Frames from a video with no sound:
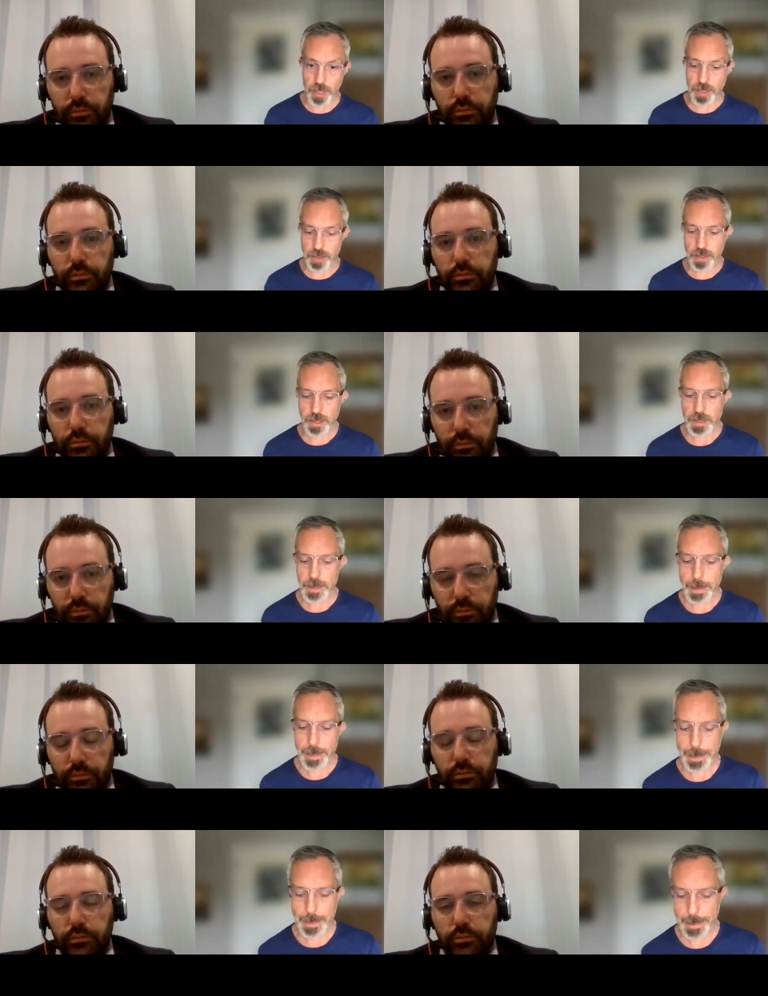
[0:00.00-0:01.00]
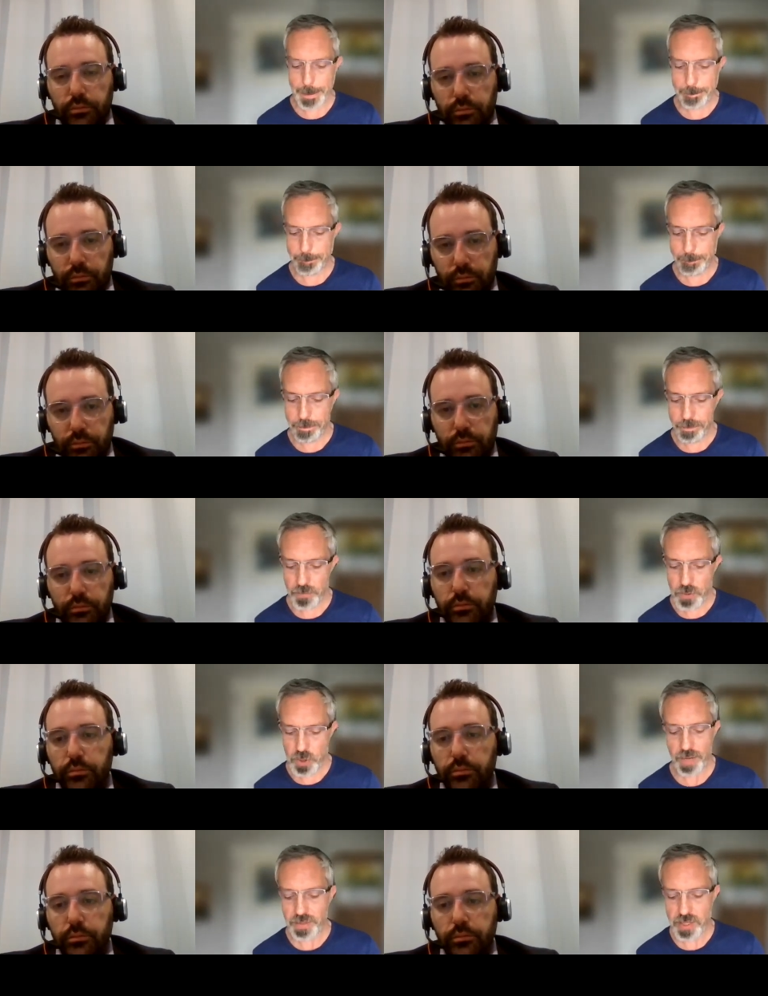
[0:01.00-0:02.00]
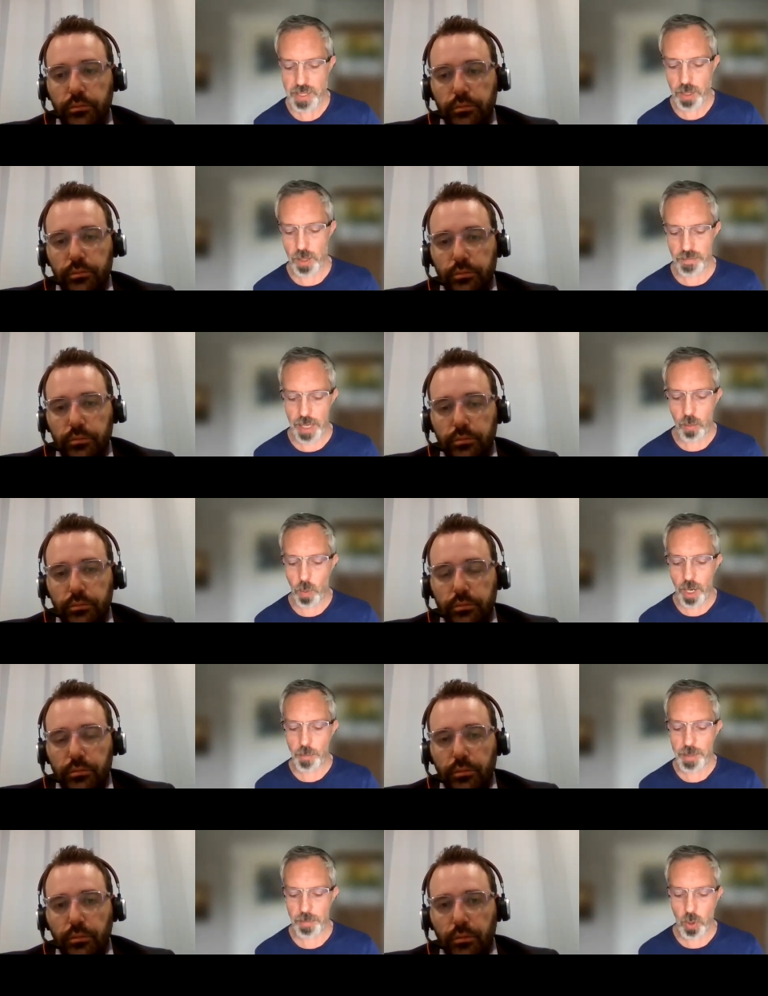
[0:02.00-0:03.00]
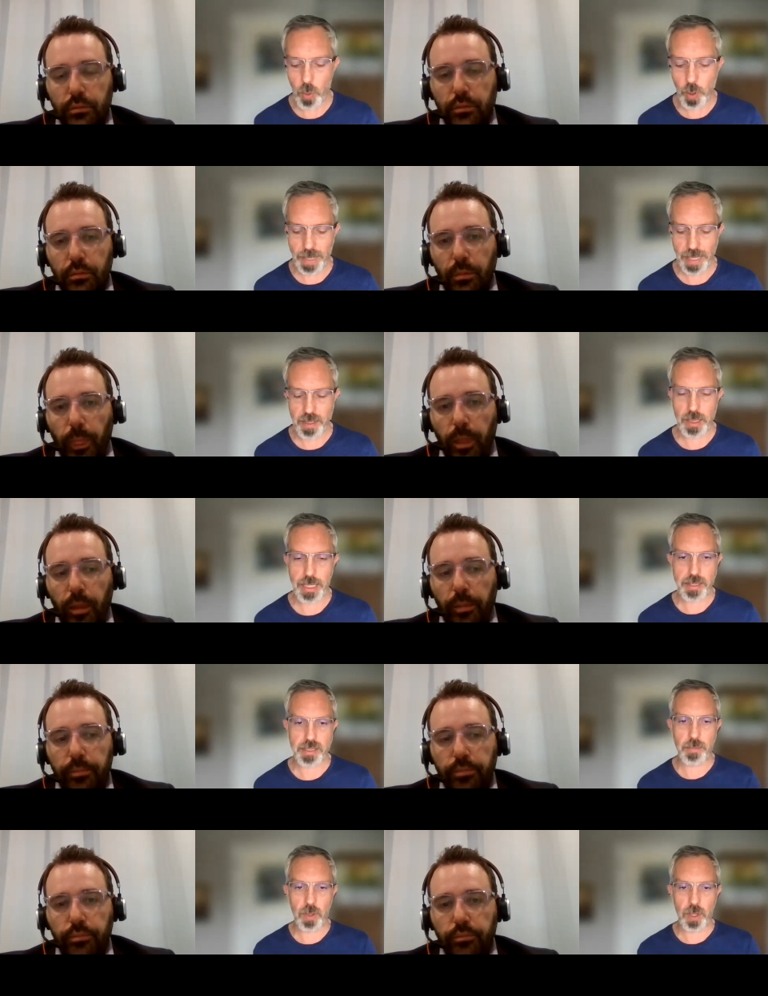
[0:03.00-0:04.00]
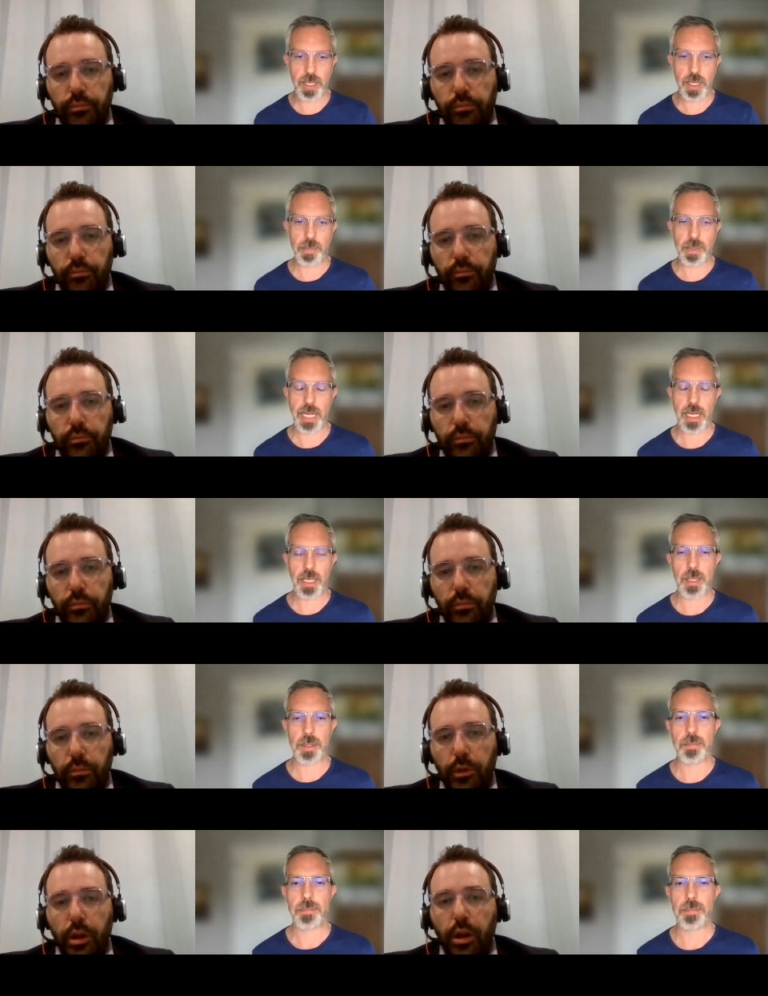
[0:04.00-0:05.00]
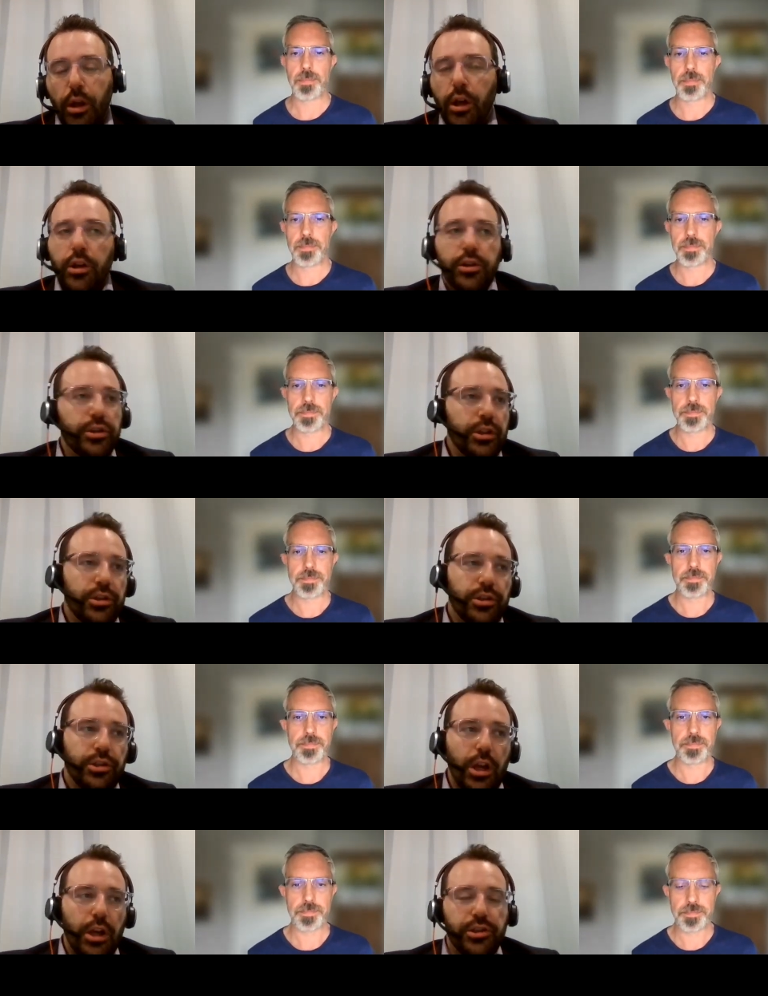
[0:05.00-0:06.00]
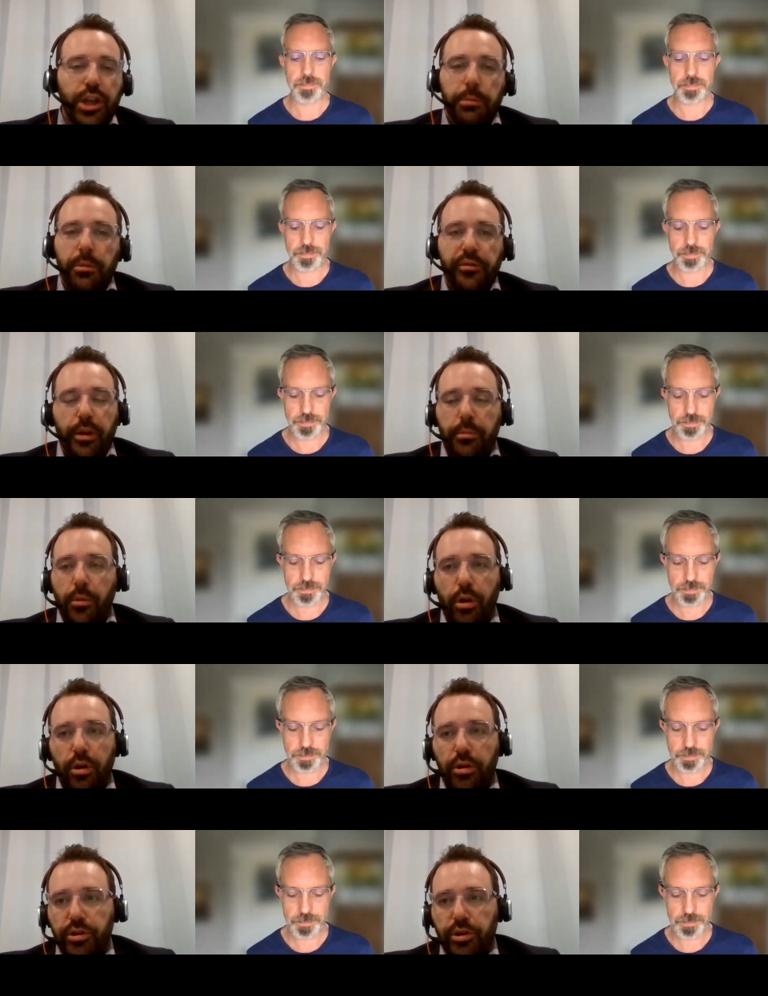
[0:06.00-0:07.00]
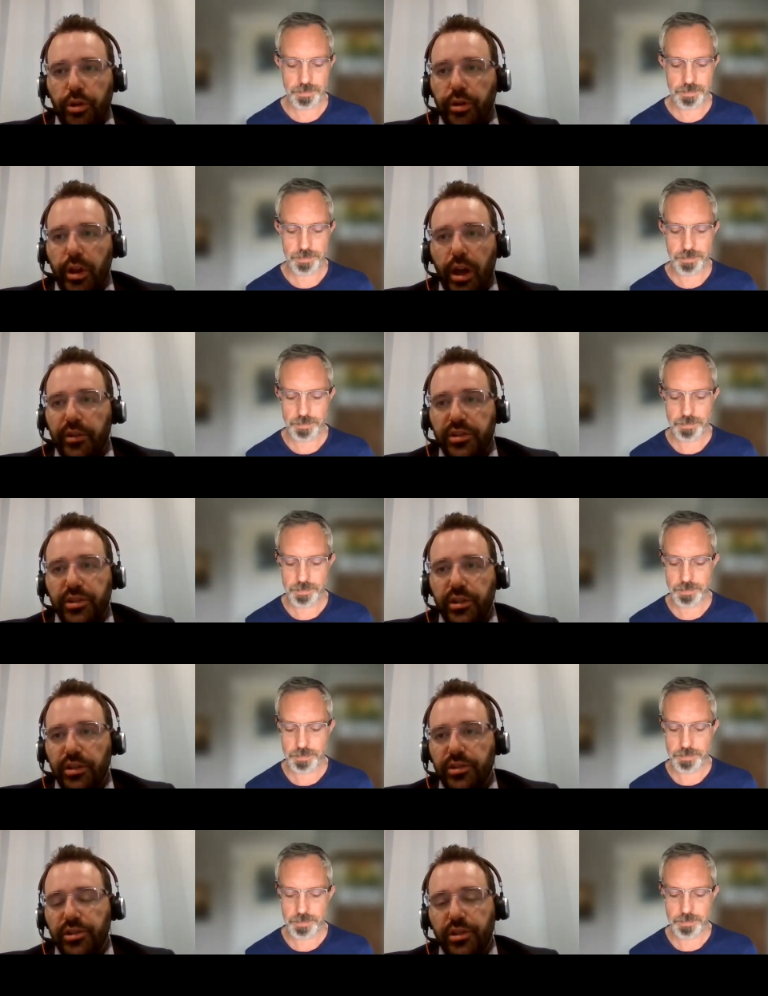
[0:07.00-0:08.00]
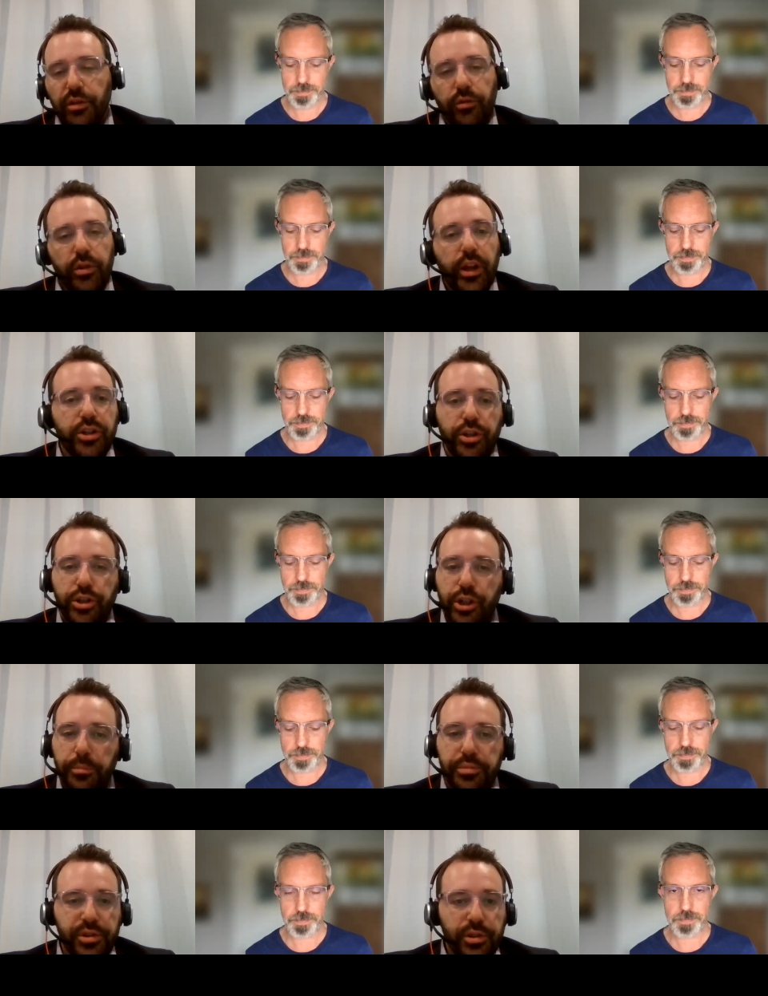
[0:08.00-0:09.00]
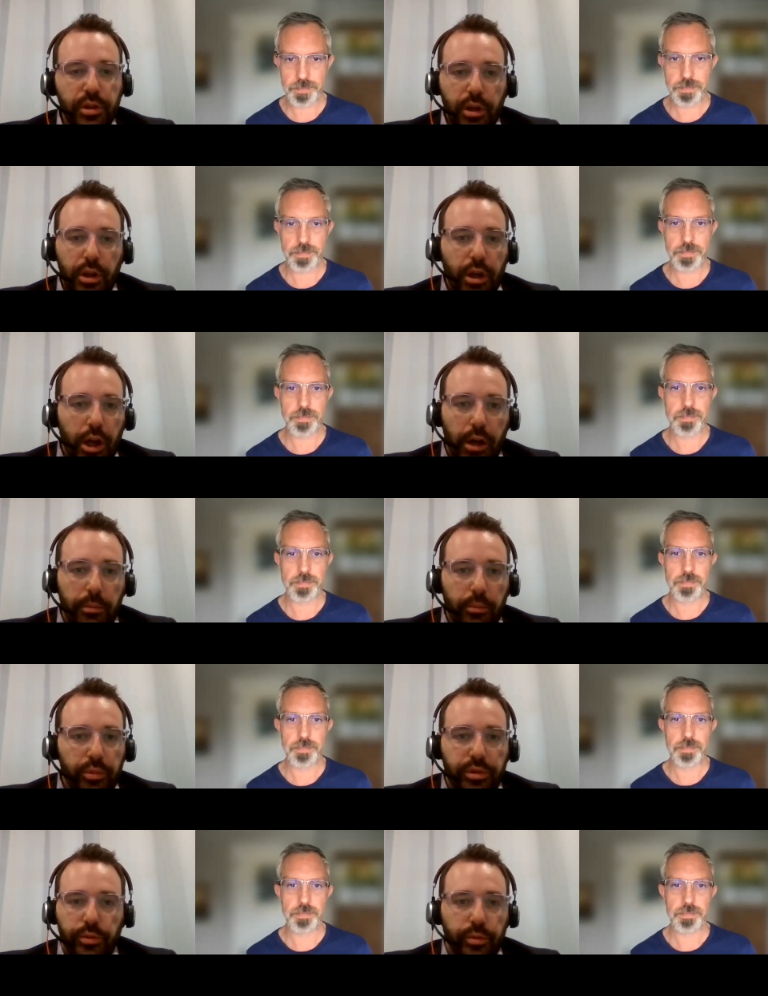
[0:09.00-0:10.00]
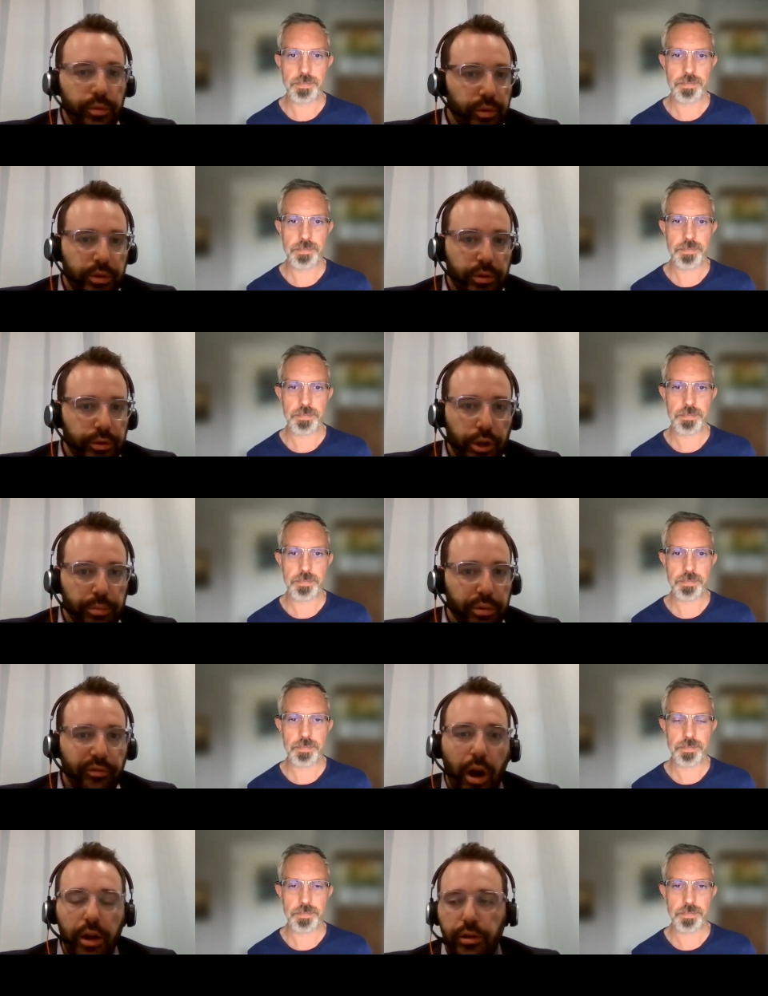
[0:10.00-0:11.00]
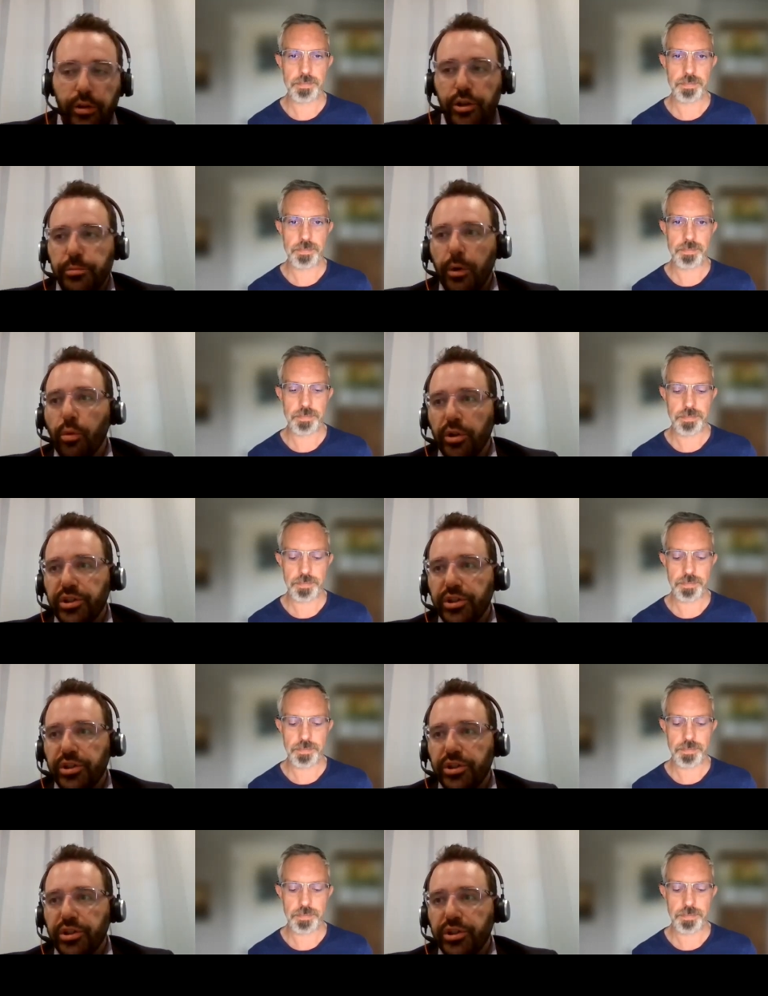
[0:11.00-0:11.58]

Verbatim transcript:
Speaker 1: it. Um, so having said all of that, why are people going back to the legacy market up in Canada? So,
Speaker 2: some of them are, you know, they have ex- existing relationships um, with, with with their providers, but we're